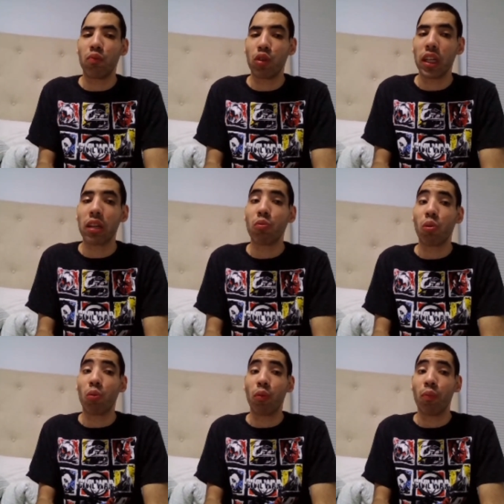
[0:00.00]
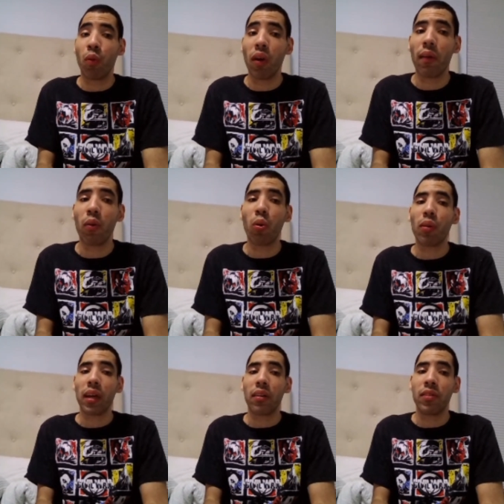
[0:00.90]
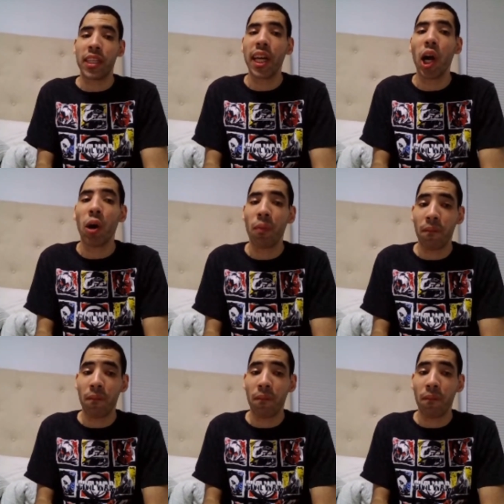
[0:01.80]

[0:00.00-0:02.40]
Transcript: for the next Wonder Woman movie, I hope we get Cheetah.